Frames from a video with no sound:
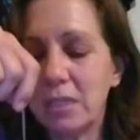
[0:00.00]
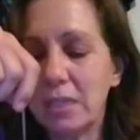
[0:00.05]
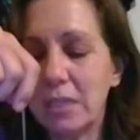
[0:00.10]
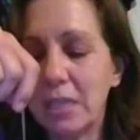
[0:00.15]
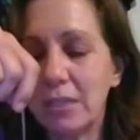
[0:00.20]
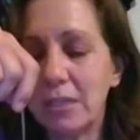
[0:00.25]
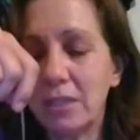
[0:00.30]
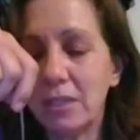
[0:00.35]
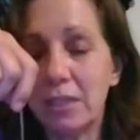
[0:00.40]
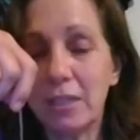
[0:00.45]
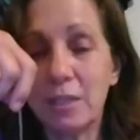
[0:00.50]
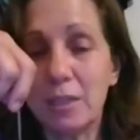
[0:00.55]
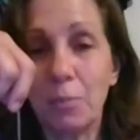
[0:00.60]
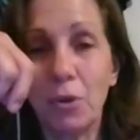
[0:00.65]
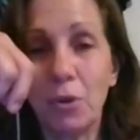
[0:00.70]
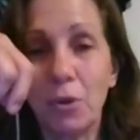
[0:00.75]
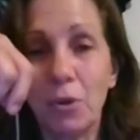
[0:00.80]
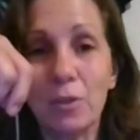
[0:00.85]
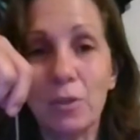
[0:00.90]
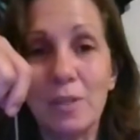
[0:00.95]
send this
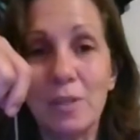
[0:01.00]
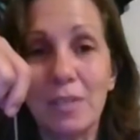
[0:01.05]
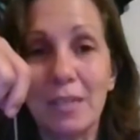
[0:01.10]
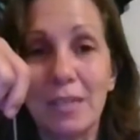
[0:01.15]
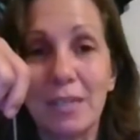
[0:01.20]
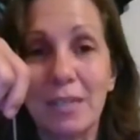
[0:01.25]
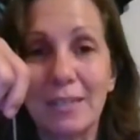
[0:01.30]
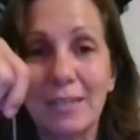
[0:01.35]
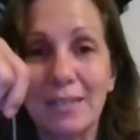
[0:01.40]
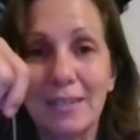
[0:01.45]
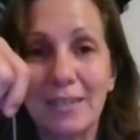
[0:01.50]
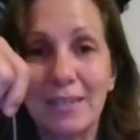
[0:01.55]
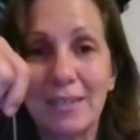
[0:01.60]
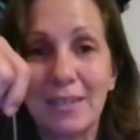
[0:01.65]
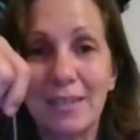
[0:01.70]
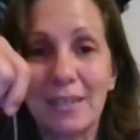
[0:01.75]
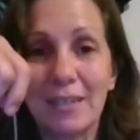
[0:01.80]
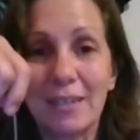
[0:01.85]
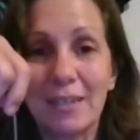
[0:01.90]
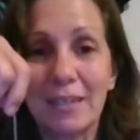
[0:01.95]
person
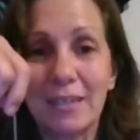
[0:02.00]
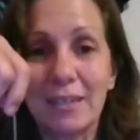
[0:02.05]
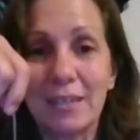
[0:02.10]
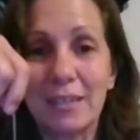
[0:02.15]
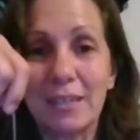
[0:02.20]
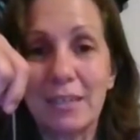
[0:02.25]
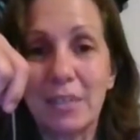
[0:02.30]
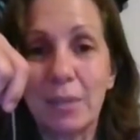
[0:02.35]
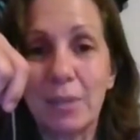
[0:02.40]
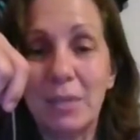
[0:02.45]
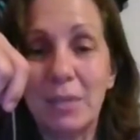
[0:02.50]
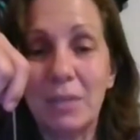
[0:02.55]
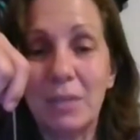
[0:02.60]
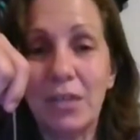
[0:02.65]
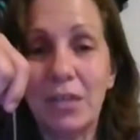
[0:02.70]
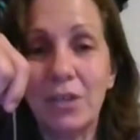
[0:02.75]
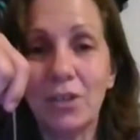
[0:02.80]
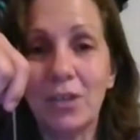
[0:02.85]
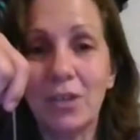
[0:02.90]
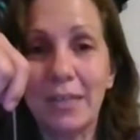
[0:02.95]
some
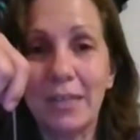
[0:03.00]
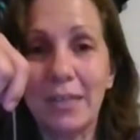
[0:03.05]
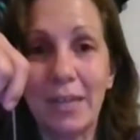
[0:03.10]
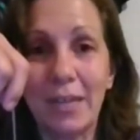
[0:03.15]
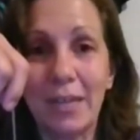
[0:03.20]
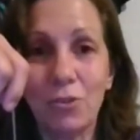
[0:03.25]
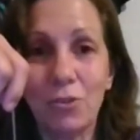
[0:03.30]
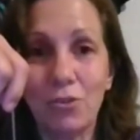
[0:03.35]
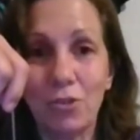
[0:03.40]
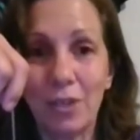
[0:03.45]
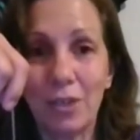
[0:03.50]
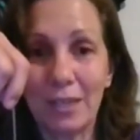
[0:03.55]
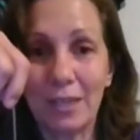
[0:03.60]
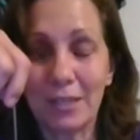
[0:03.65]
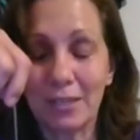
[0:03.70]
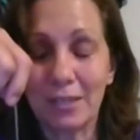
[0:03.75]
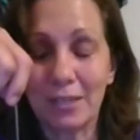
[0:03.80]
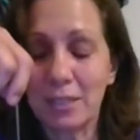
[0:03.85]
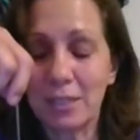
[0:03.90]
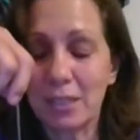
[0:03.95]
healing energy,
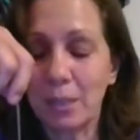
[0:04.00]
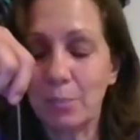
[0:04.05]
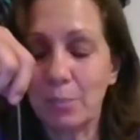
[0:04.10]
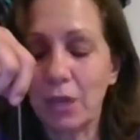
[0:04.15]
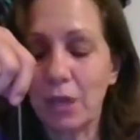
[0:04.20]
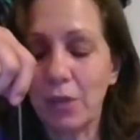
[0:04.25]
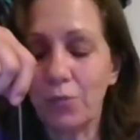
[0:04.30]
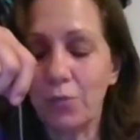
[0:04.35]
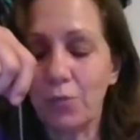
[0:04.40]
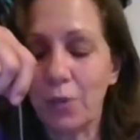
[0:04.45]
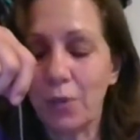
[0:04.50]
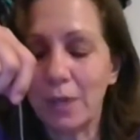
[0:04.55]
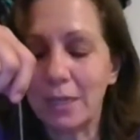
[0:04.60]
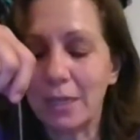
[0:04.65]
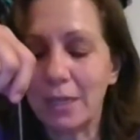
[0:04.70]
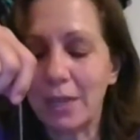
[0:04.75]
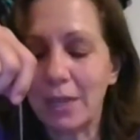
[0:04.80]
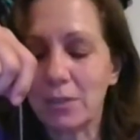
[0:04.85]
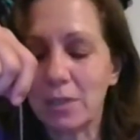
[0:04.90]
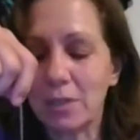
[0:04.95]
some love right
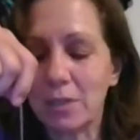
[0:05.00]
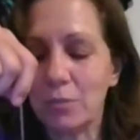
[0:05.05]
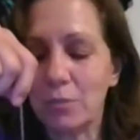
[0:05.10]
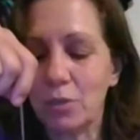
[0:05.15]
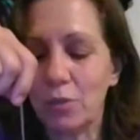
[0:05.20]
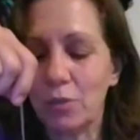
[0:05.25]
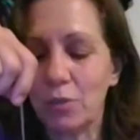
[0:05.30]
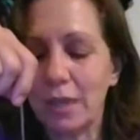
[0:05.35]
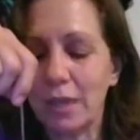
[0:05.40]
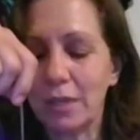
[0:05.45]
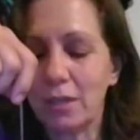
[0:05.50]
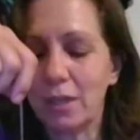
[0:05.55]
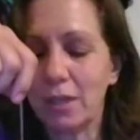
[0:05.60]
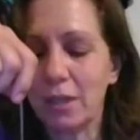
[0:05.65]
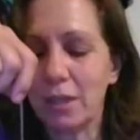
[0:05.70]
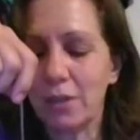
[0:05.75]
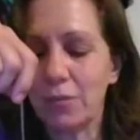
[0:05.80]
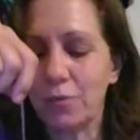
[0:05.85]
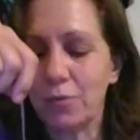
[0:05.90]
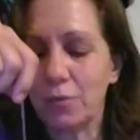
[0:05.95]
now, some divine
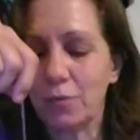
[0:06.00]
love?